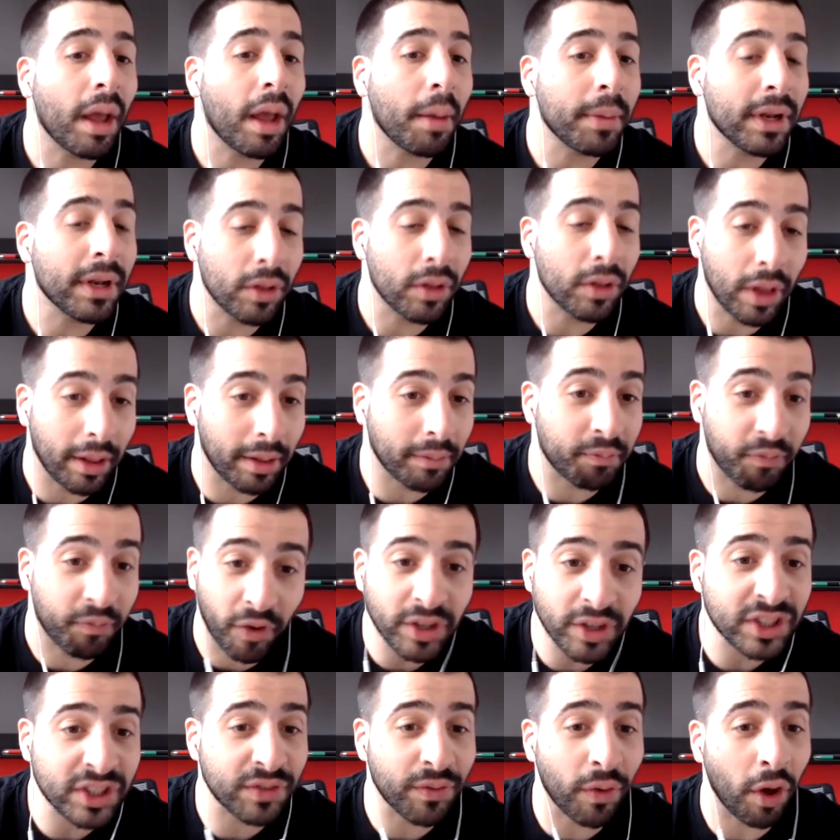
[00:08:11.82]
I mean,
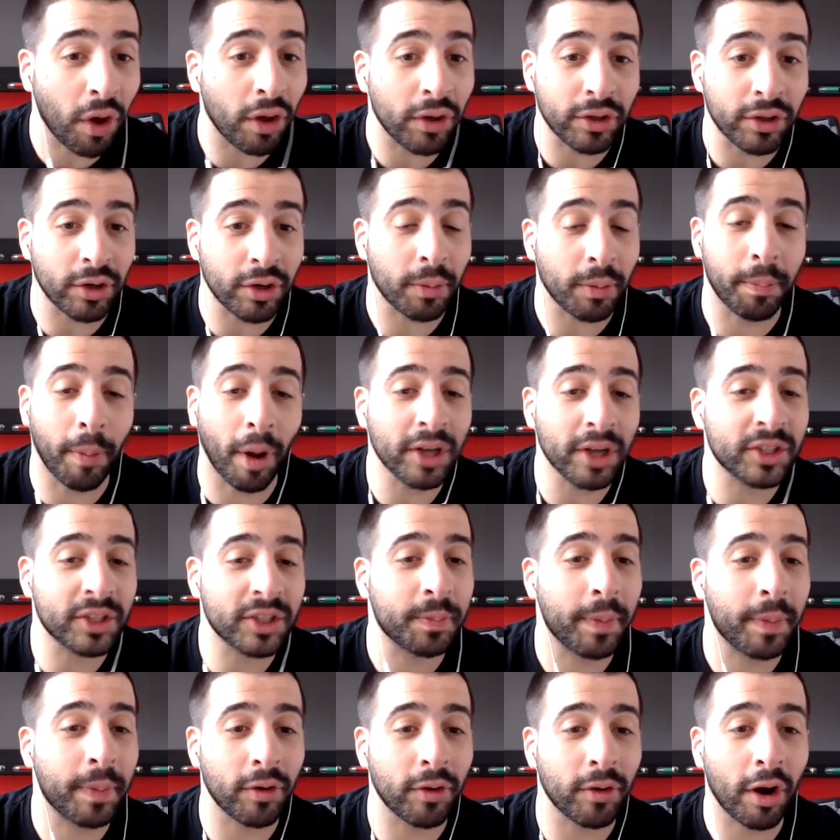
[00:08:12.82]
first of all, you're a
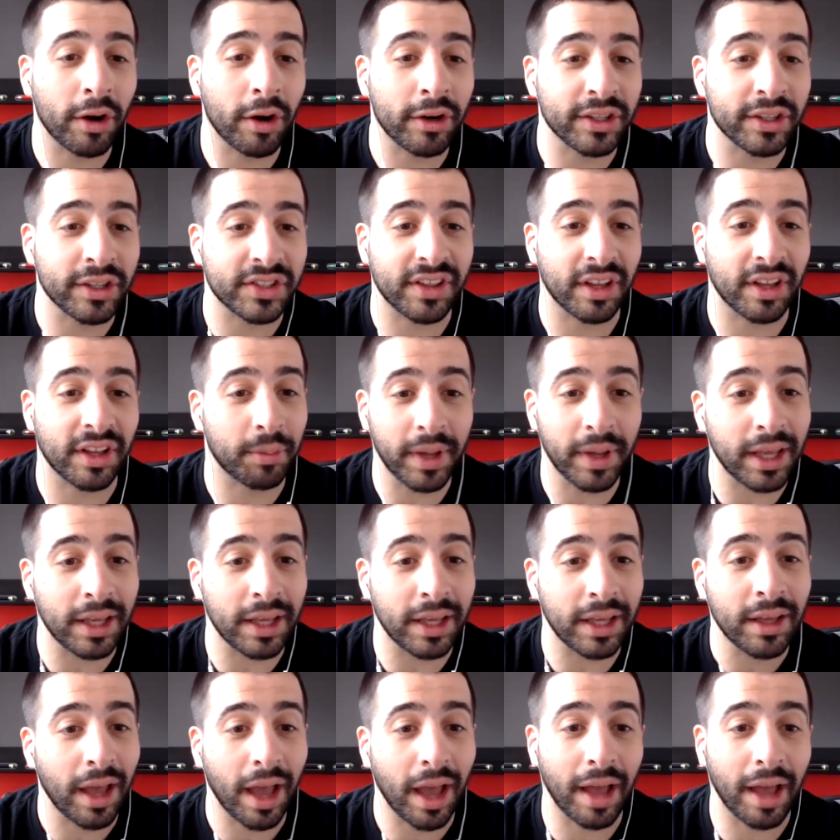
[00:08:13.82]
much better artist than
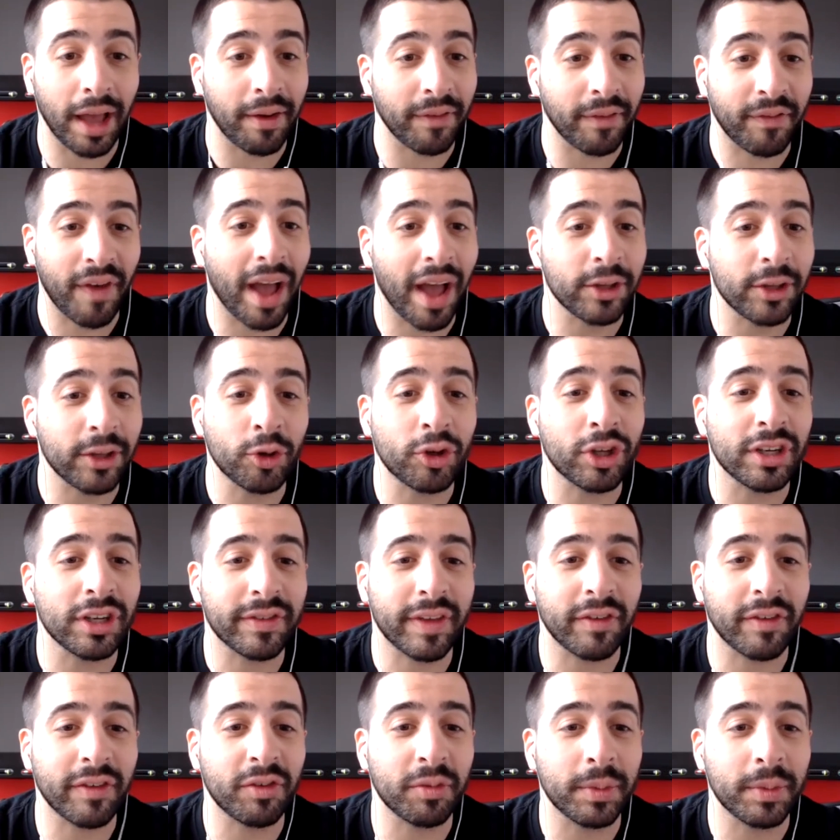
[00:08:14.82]
me. You could
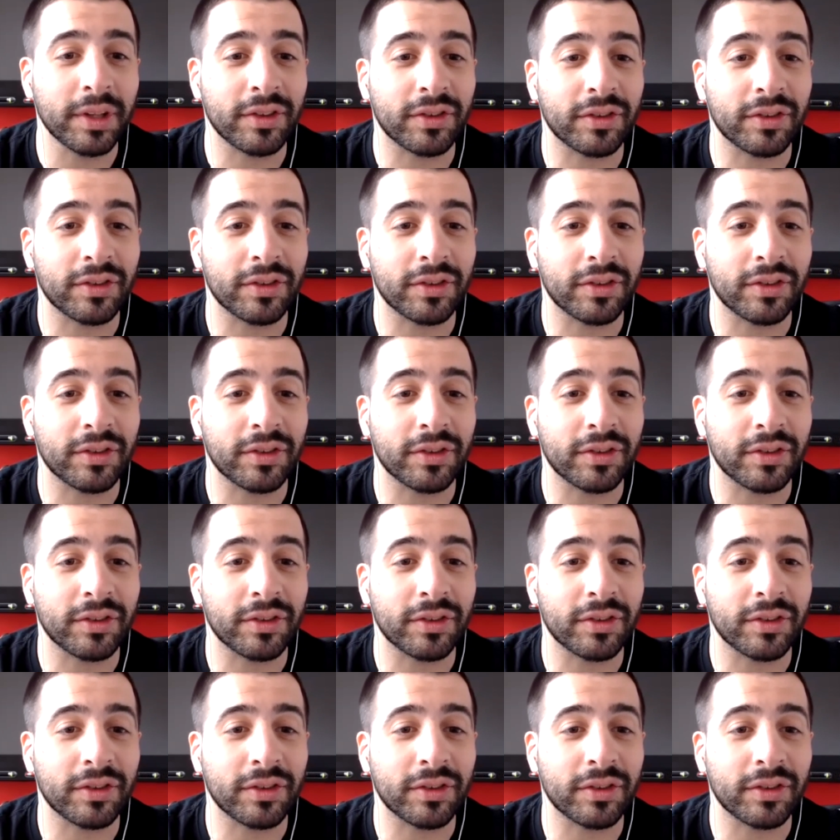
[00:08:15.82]
have given me